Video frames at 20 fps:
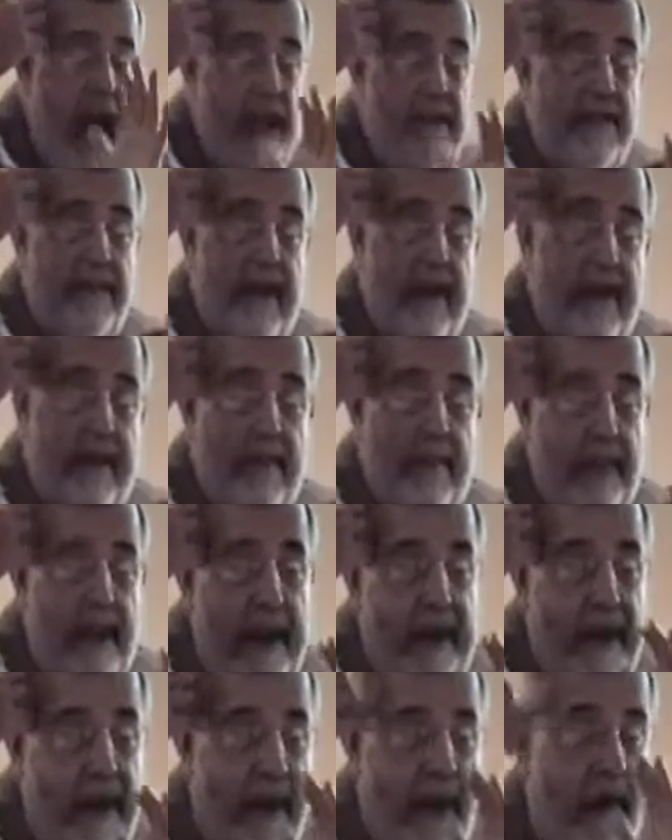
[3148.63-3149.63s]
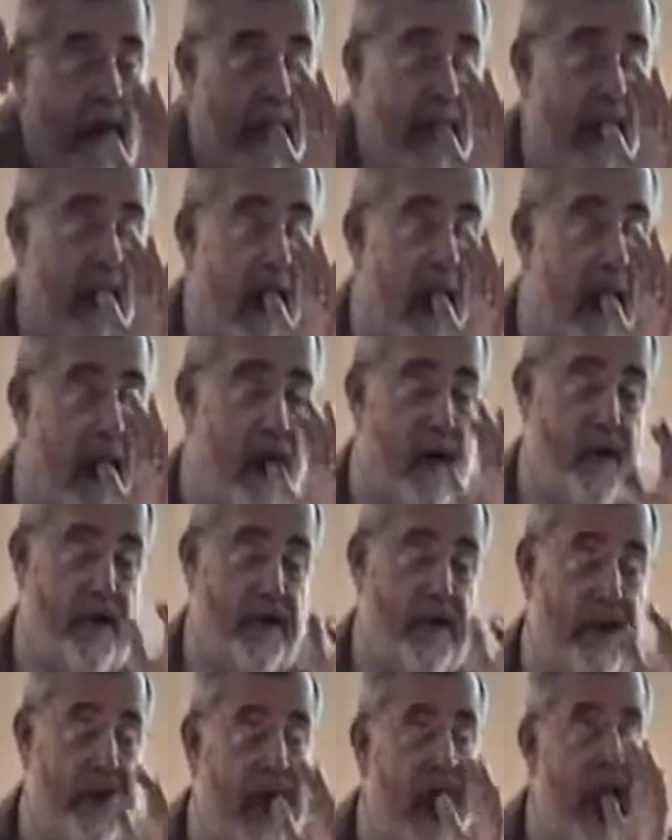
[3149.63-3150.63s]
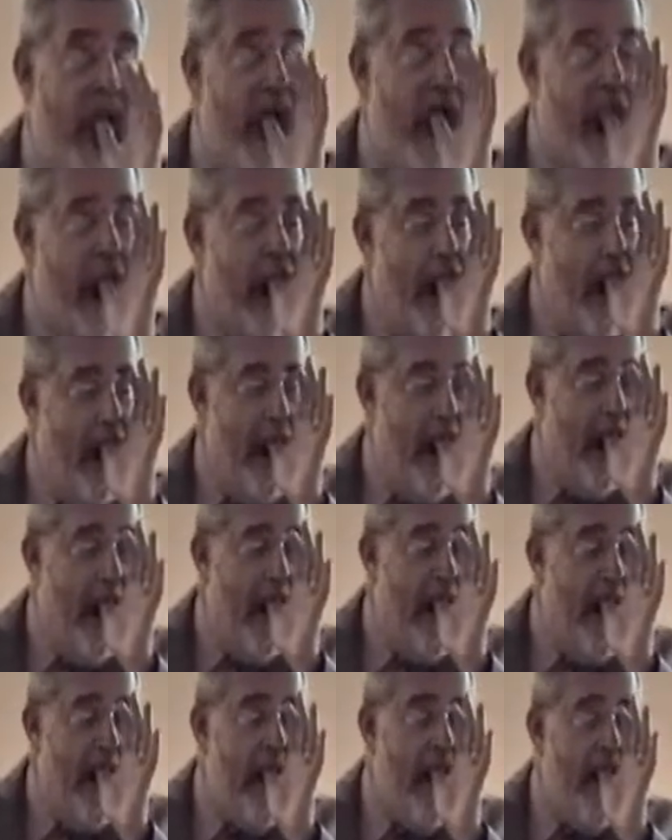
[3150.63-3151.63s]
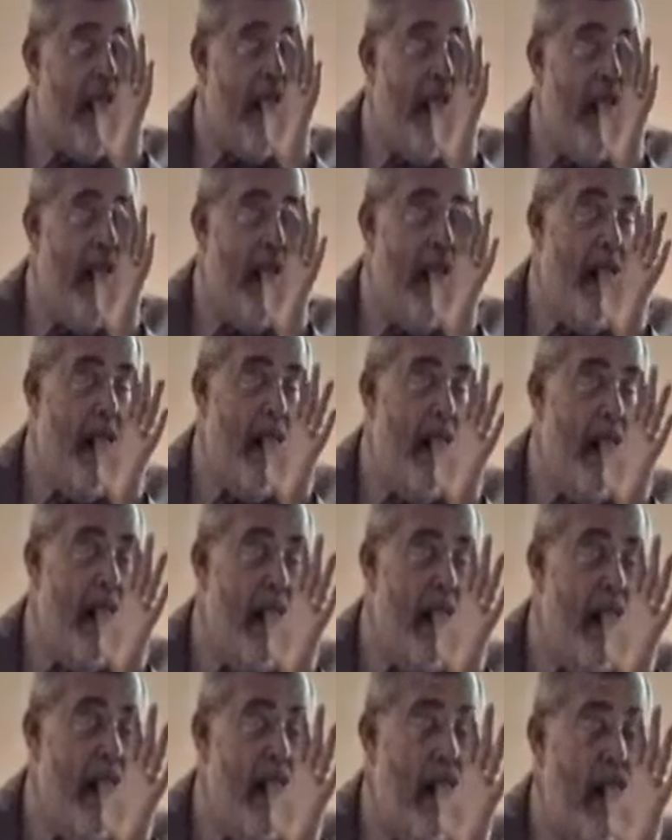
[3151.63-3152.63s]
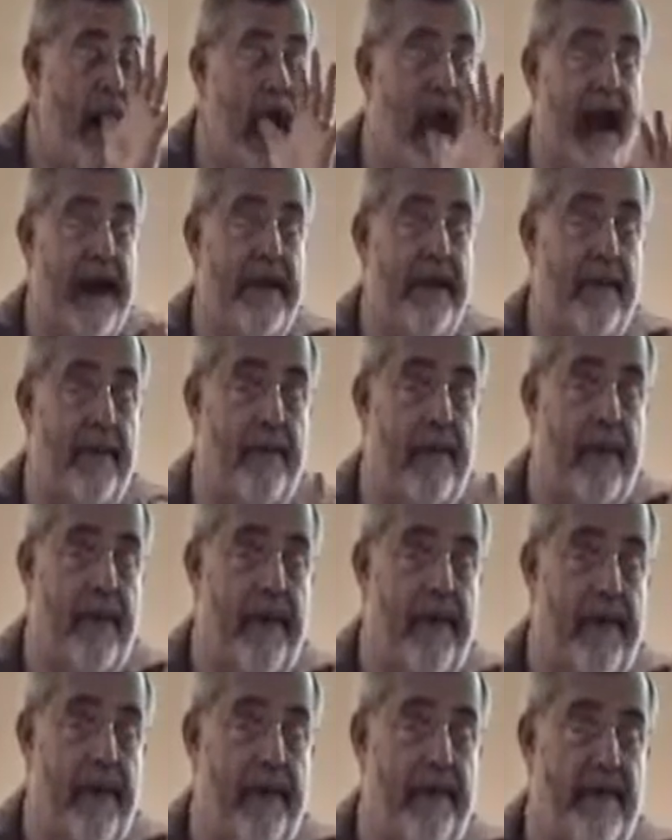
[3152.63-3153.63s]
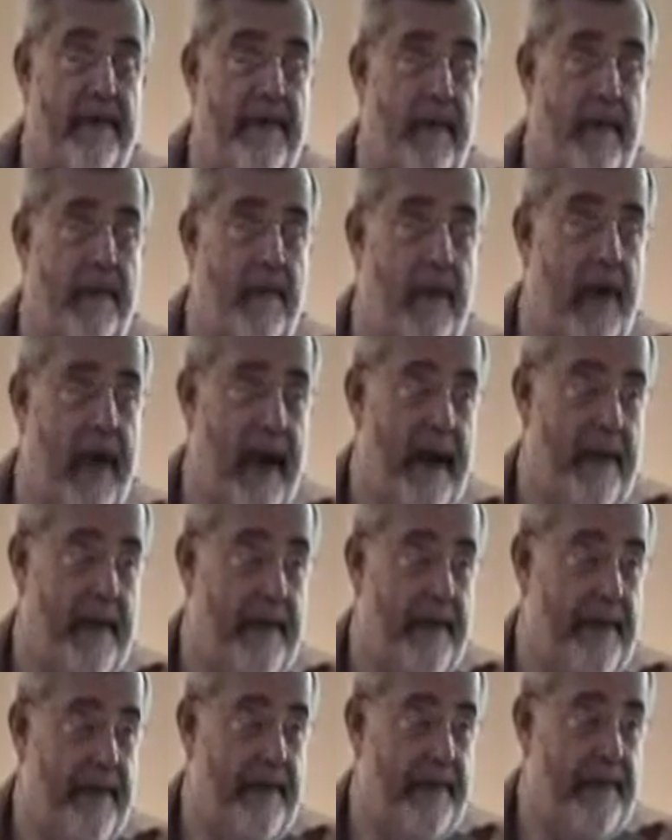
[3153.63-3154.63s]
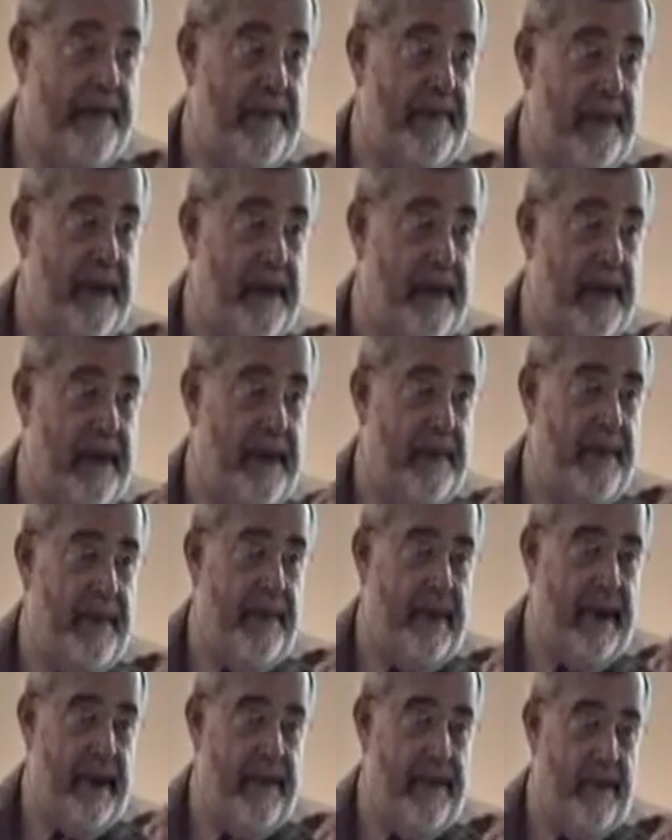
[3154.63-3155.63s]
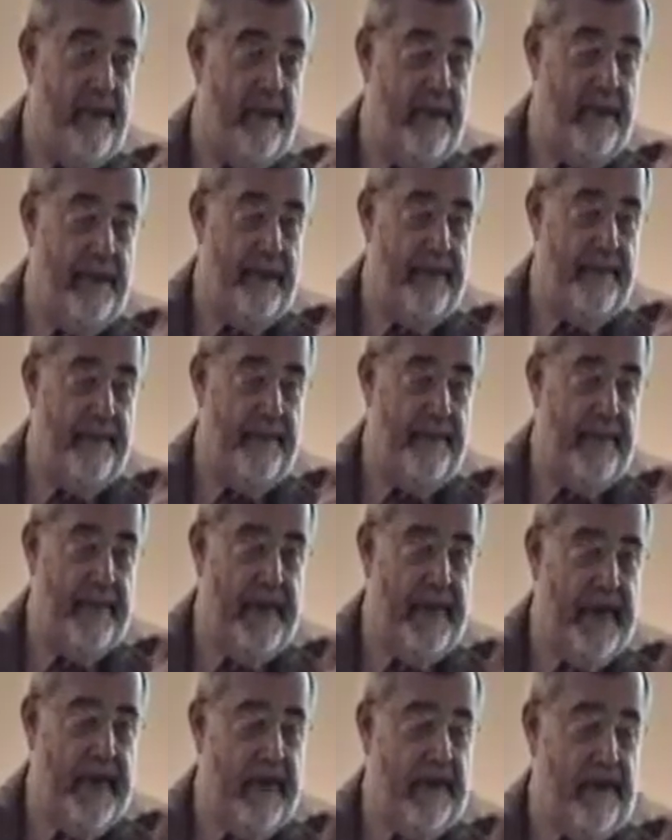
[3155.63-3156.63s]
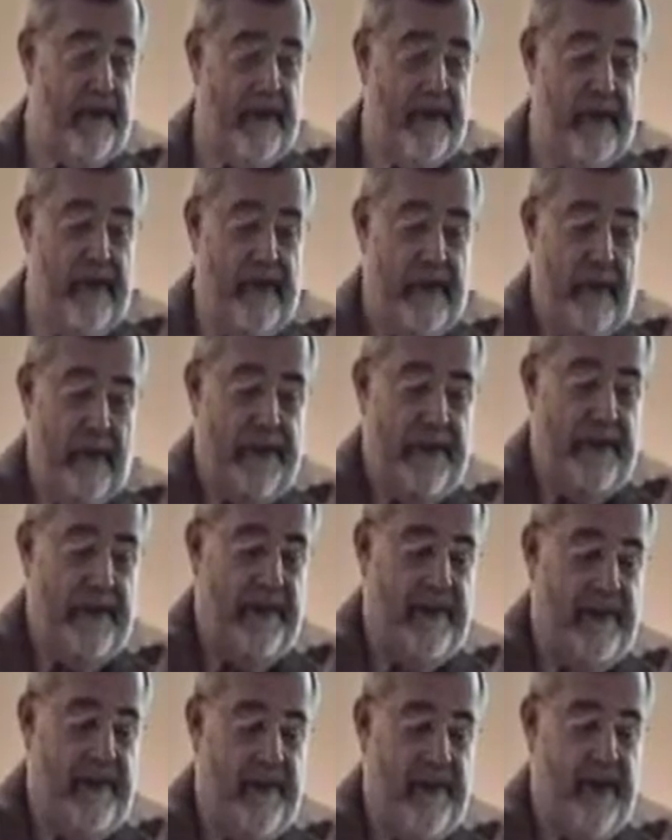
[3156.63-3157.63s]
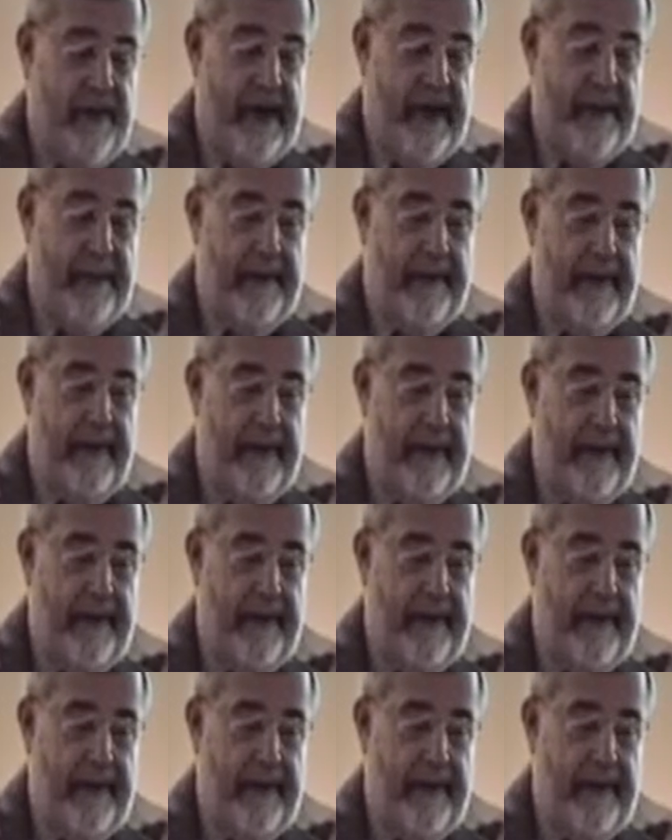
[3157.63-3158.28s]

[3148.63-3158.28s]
He's got his blanket up here, or she, and here a, and thumb is a prop to keep the mouth open. And so you can only see chapped